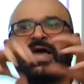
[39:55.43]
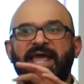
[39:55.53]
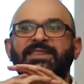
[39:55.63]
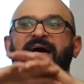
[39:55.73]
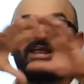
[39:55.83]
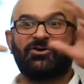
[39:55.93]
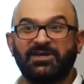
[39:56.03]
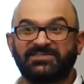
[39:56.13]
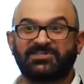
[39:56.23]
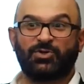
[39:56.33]
Again, that
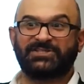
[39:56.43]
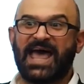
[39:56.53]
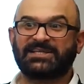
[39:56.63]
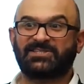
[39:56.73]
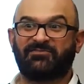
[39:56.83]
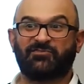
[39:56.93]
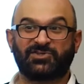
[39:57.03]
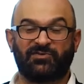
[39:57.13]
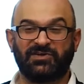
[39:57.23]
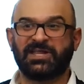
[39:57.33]
increases your attack
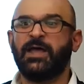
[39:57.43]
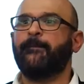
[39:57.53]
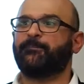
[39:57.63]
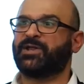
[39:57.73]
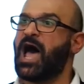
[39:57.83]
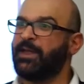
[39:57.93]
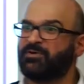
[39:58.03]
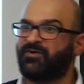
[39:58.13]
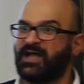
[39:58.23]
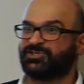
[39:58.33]
surface. But
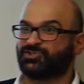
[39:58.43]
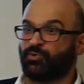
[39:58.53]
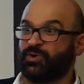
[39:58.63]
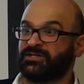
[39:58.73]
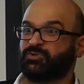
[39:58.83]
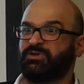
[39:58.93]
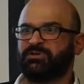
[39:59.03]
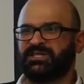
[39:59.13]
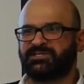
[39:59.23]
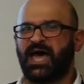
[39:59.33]
hypervisors are written to be
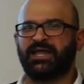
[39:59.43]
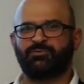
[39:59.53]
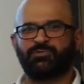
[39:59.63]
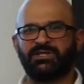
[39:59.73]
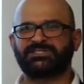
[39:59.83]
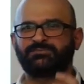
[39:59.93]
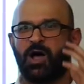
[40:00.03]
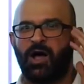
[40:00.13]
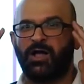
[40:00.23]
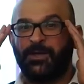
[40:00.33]
really tight and really
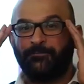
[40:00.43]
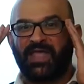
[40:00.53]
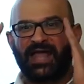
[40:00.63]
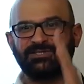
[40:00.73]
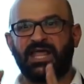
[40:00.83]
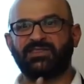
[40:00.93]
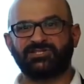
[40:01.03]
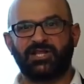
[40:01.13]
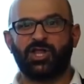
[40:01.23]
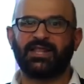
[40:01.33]
small, and, and
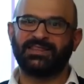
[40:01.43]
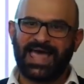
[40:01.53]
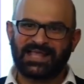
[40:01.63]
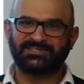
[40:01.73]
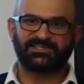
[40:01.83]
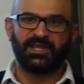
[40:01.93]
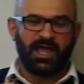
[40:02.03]
there's a lot less